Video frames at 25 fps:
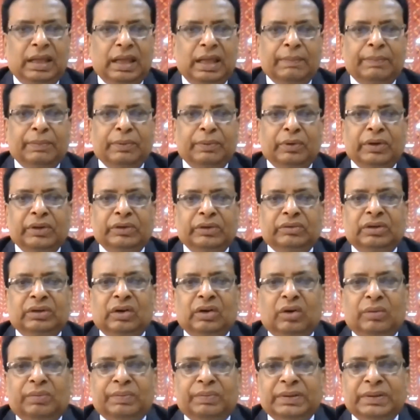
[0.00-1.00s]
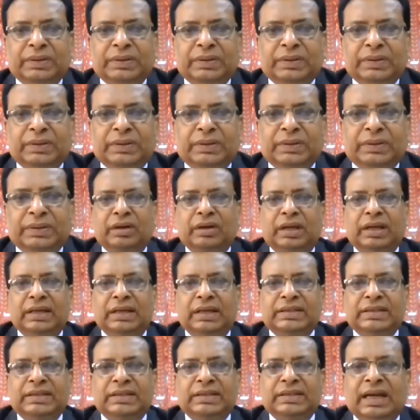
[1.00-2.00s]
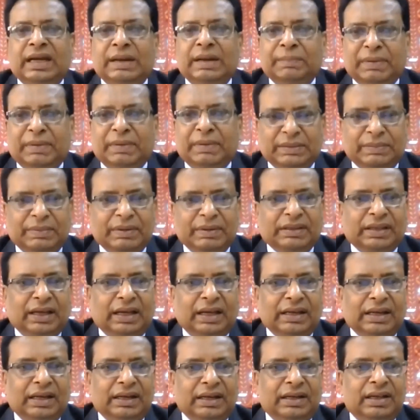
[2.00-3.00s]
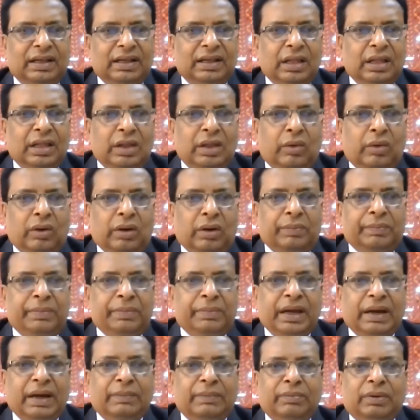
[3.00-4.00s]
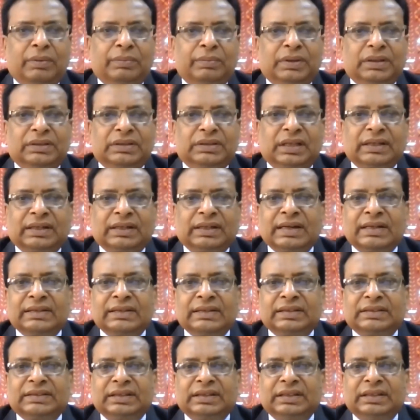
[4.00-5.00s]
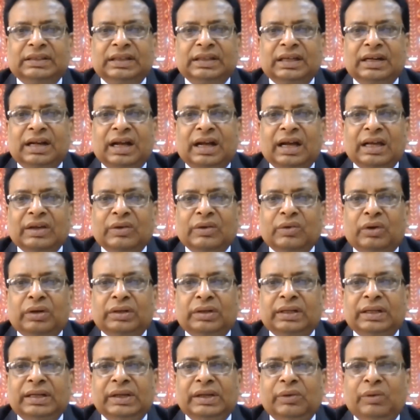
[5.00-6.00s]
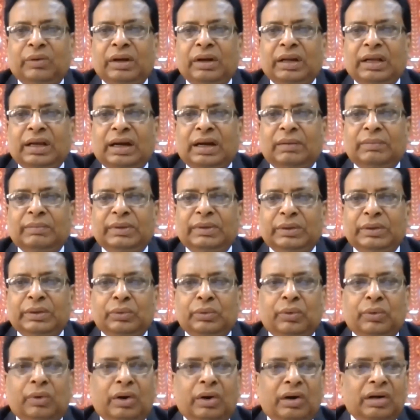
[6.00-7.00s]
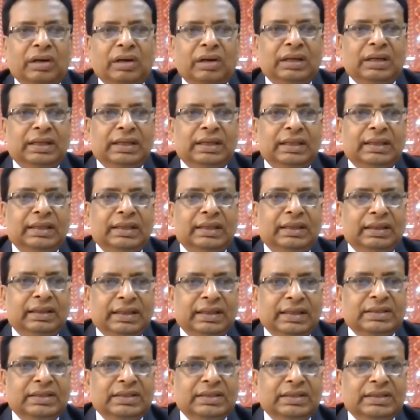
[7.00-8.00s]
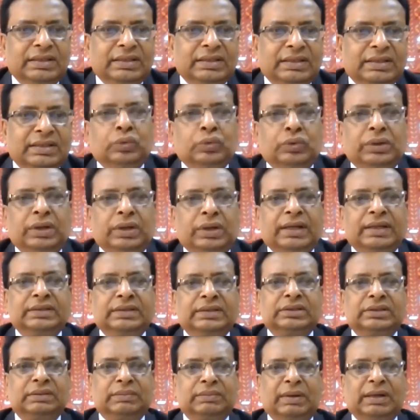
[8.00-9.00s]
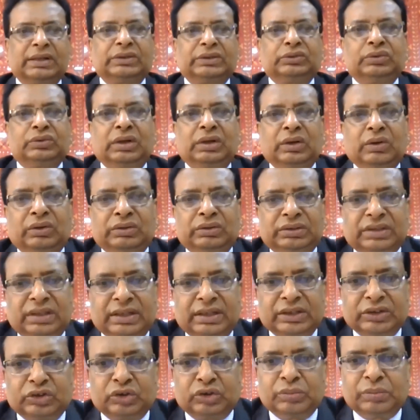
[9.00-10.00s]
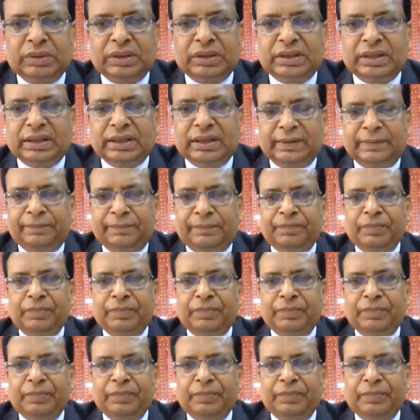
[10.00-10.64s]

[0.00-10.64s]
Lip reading: APO Regional Office for Asia and Pacific Thailand. On behalf of the SAARC Agriculture Center, I cordially welcome you all in this 2 days virtual consultation meeting.